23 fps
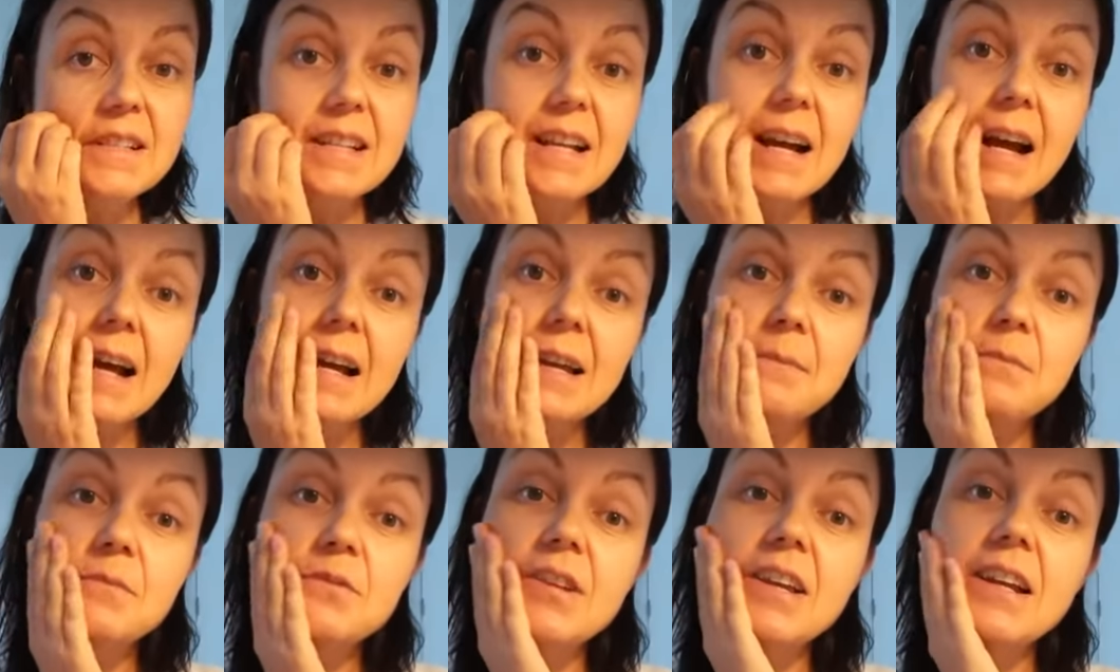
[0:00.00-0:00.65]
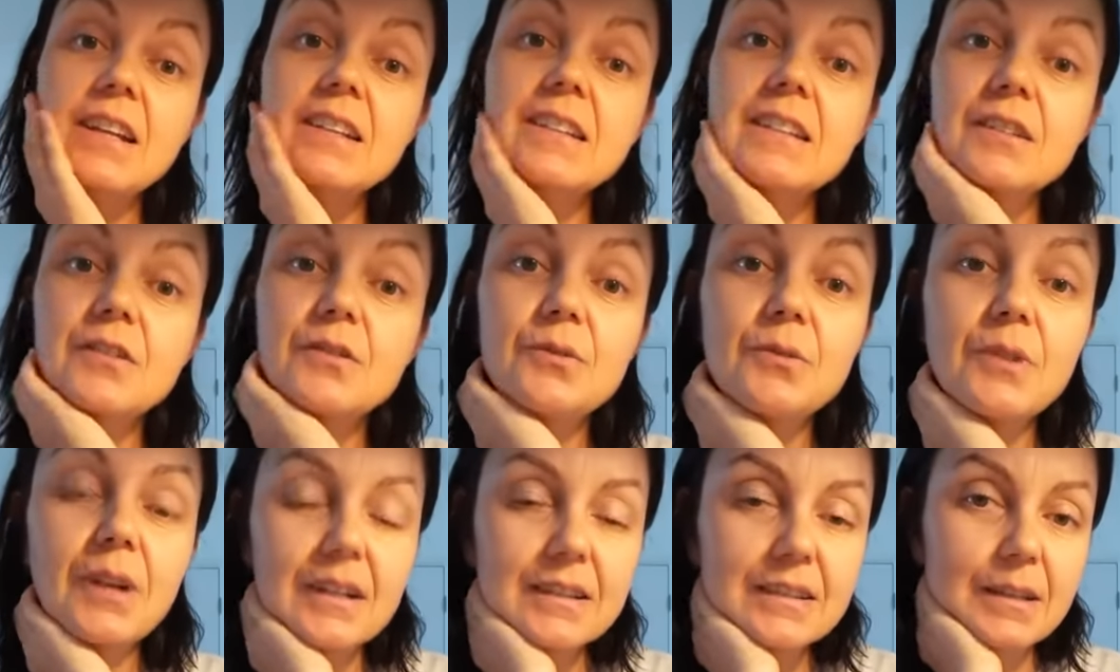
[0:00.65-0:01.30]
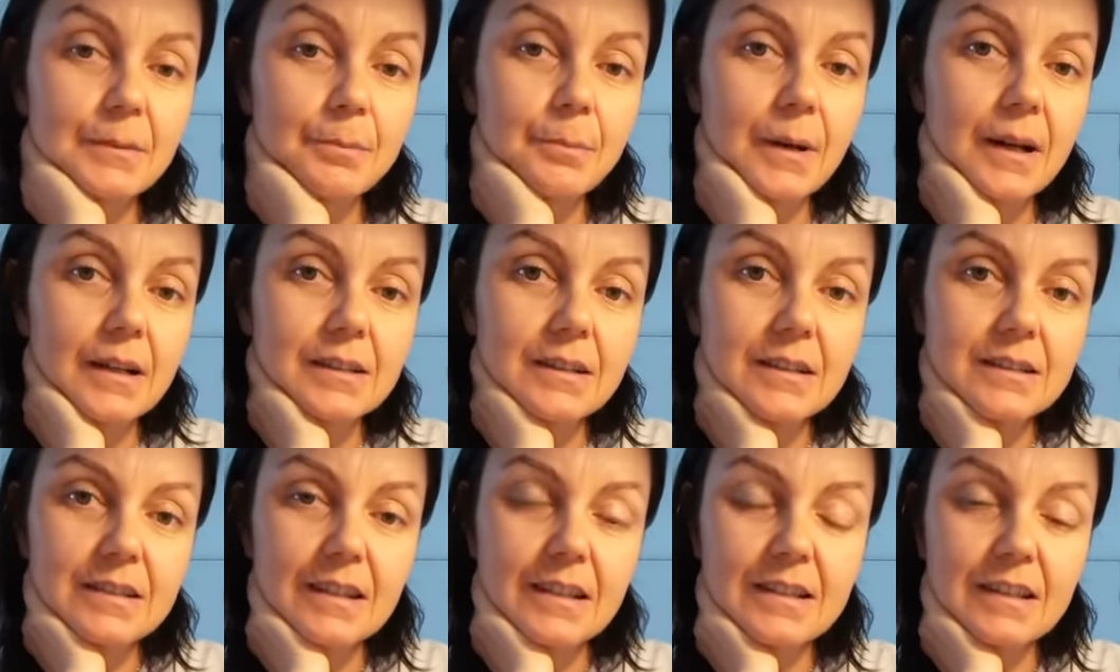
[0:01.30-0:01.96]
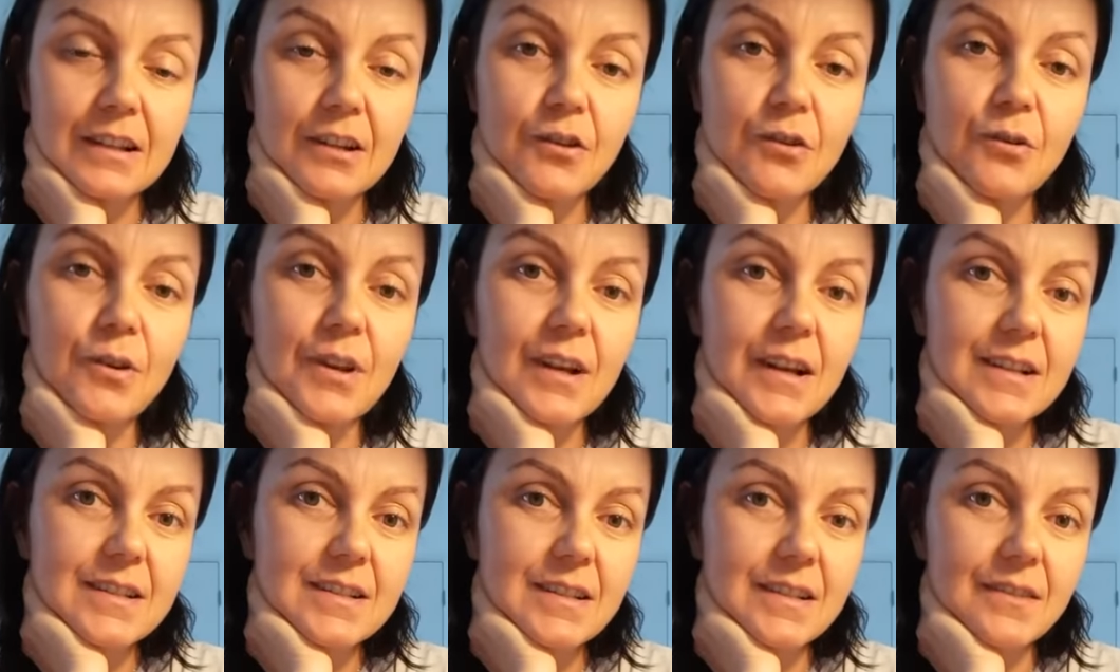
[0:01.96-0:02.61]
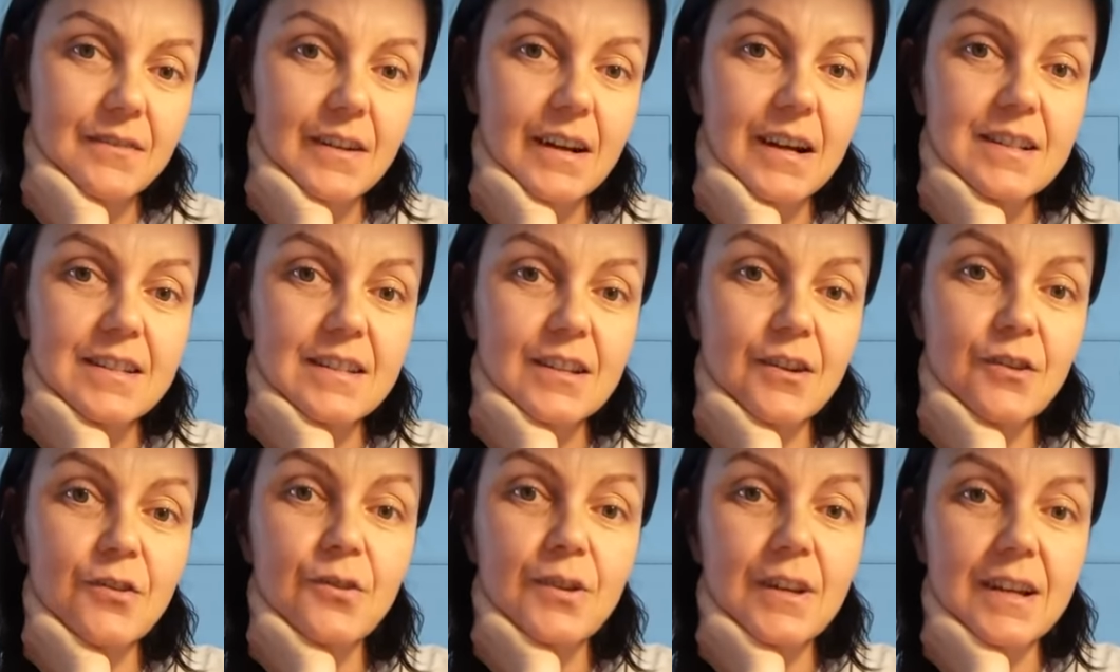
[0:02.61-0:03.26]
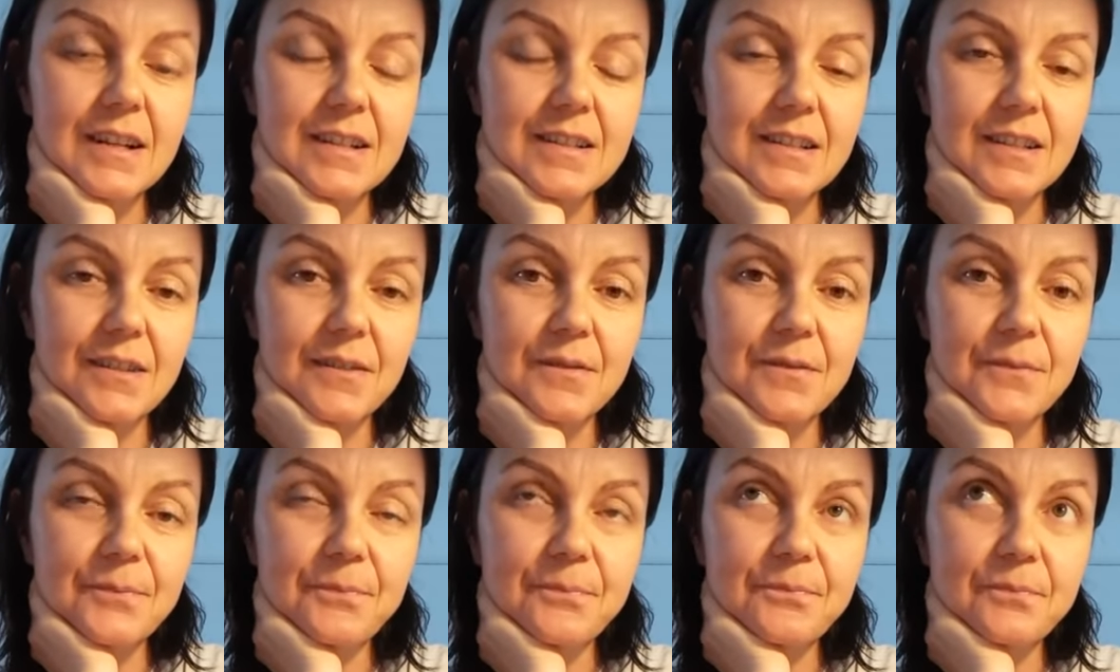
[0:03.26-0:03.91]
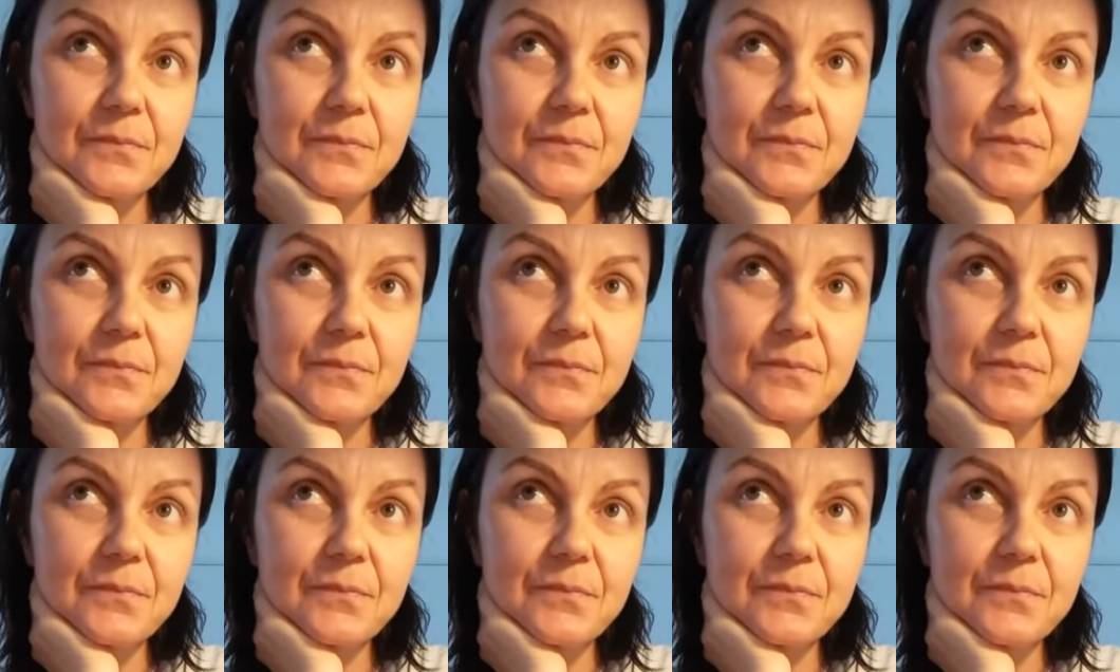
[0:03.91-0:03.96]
time take a look at the patterns as a collective, as a collective,